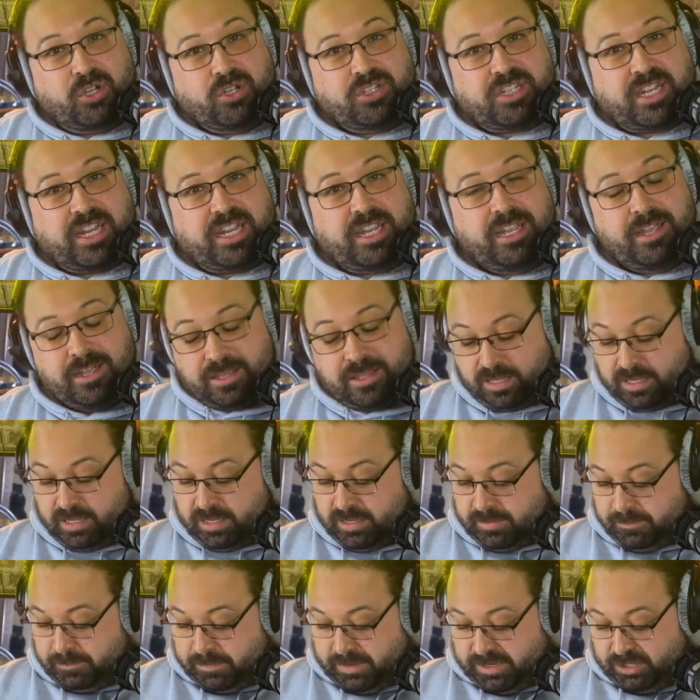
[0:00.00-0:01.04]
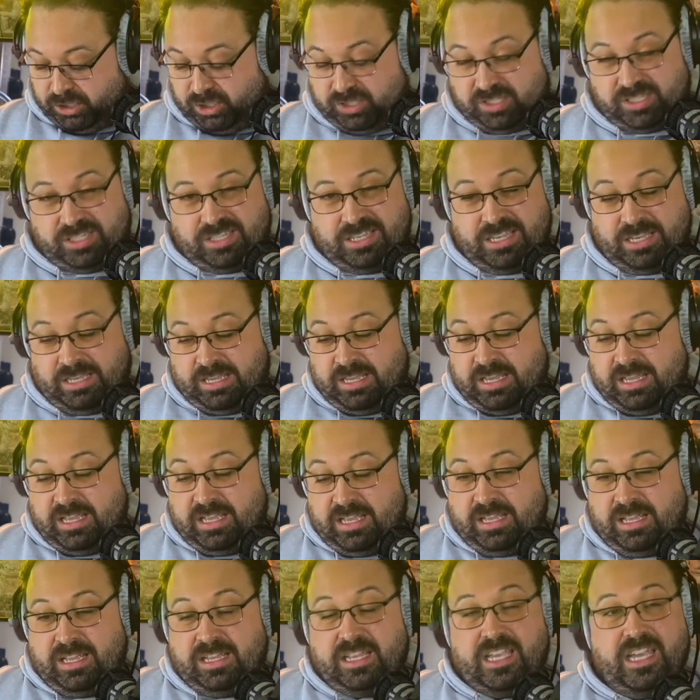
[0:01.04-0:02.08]
hoodie by just
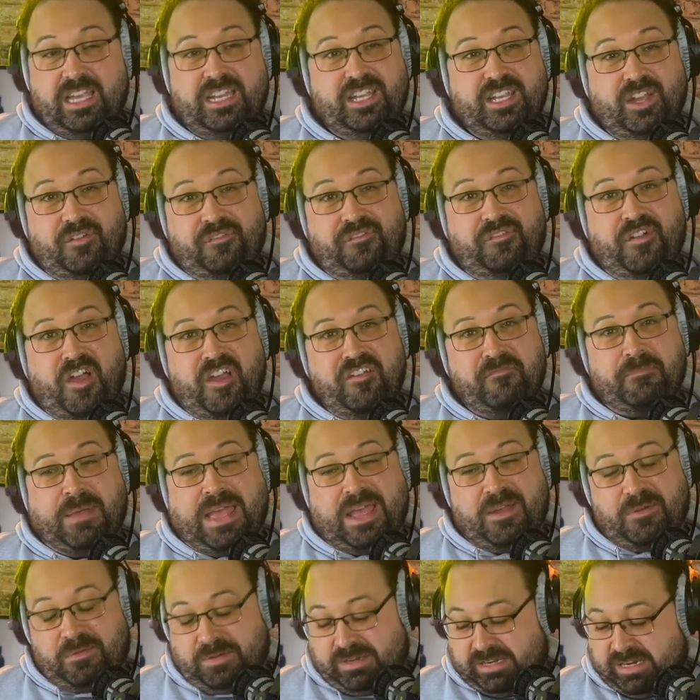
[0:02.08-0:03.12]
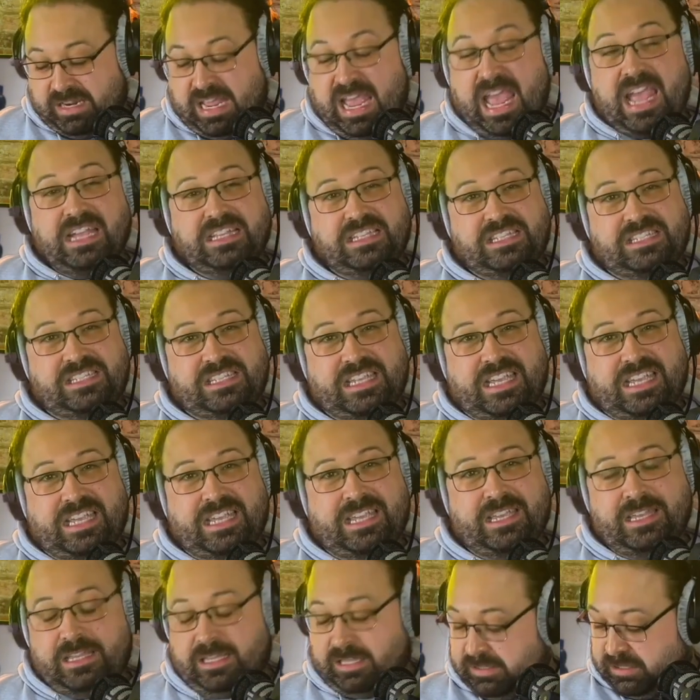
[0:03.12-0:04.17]
getting a £5
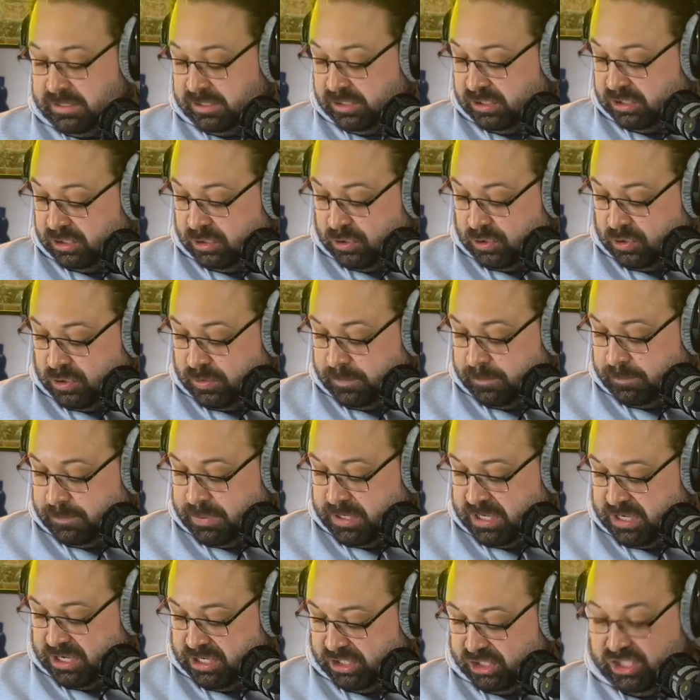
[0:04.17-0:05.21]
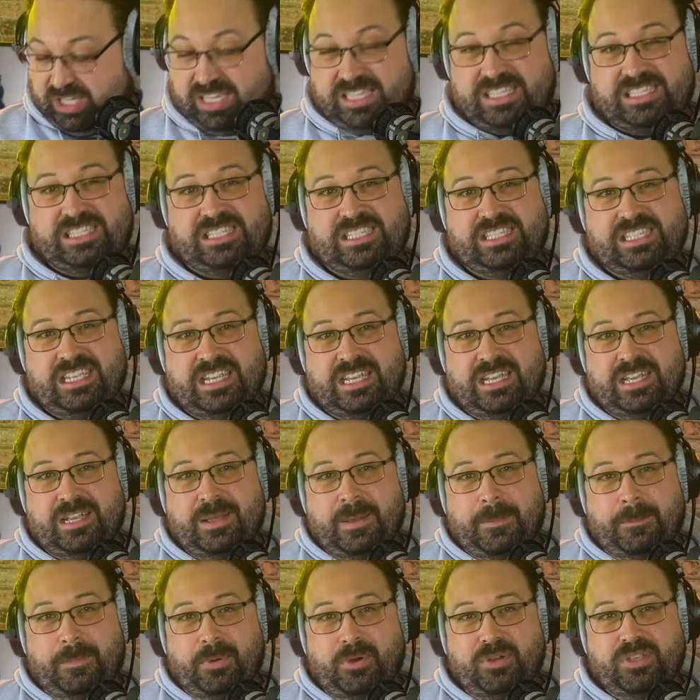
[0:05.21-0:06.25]
Etsy store purchase,
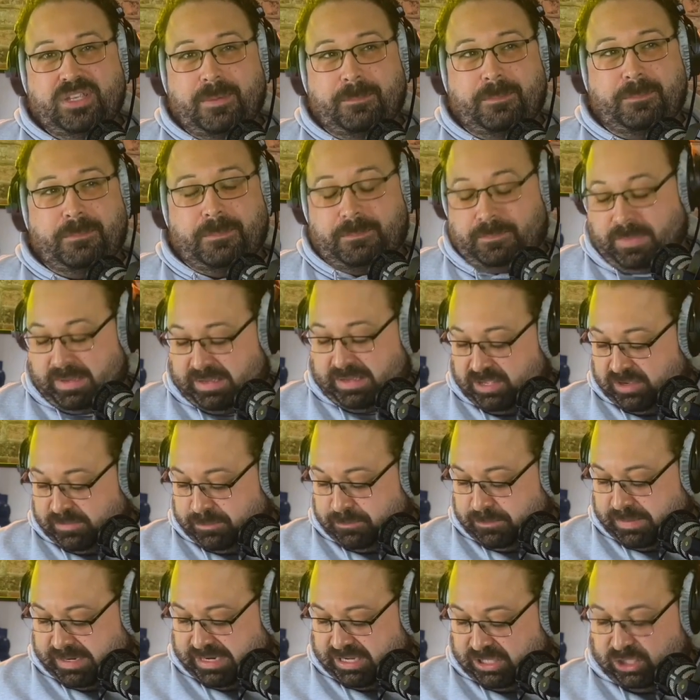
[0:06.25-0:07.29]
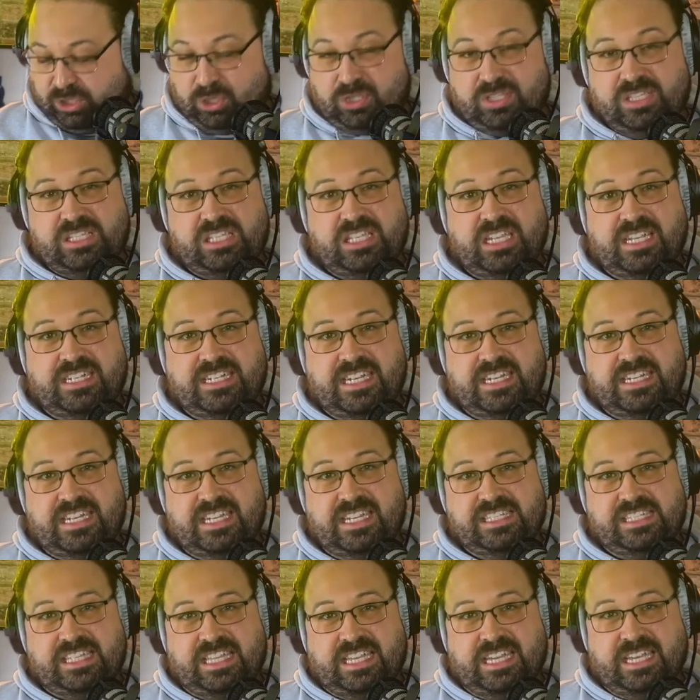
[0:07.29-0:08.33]
put your patch onto your
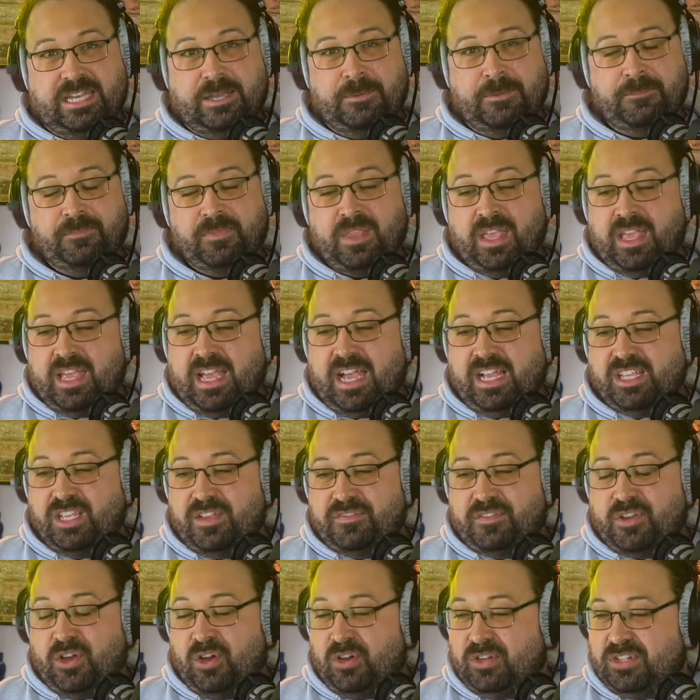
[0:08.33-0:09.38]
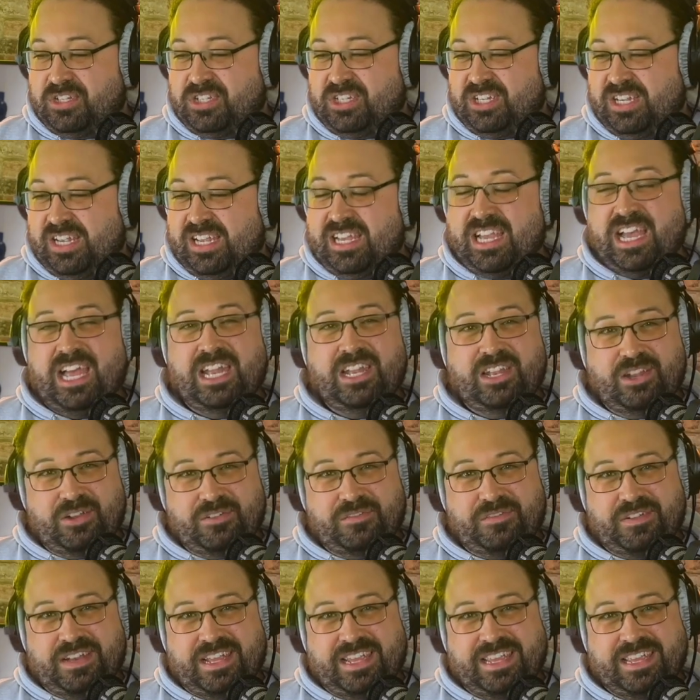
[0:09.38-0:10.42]
titties there, and you've got a
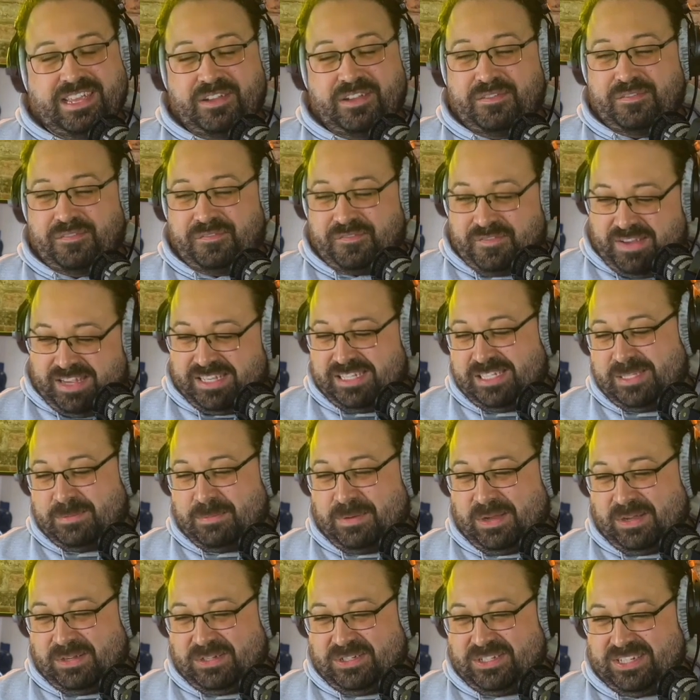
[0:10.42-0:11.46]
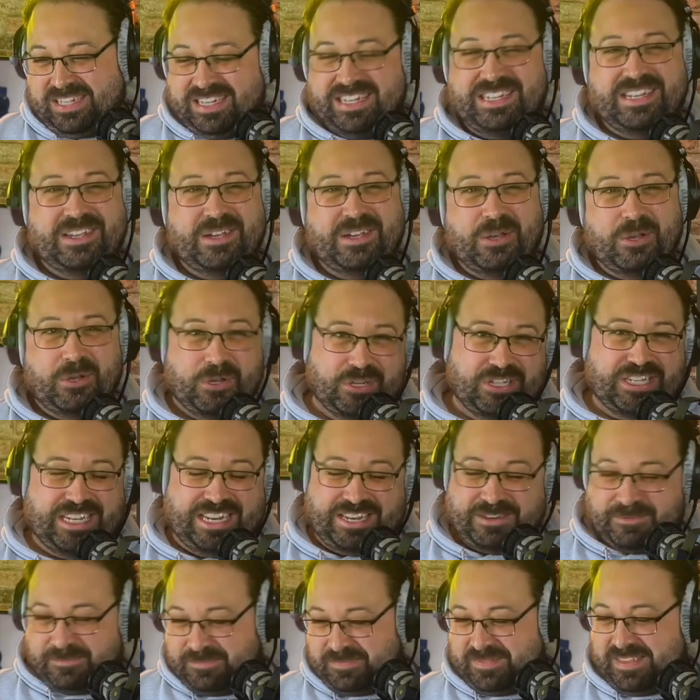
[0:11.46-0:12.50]
lovely Festpod
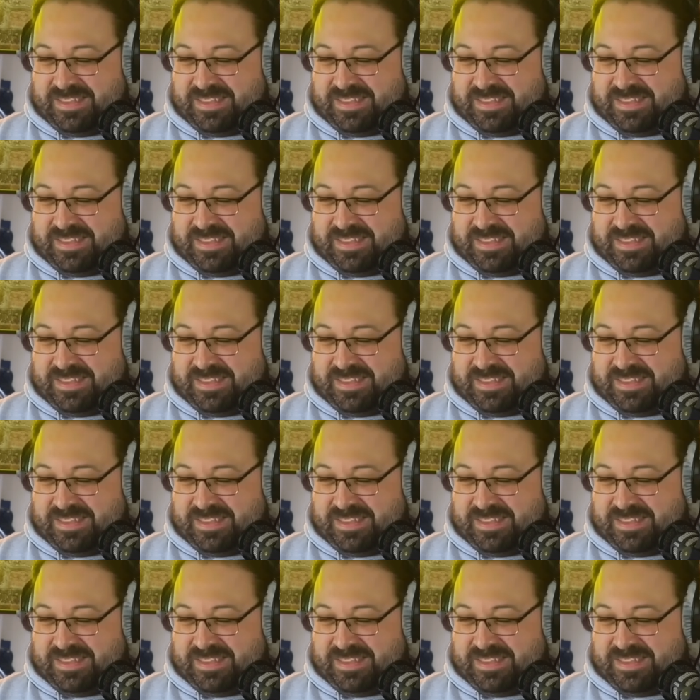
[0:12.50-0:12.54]
hoodie.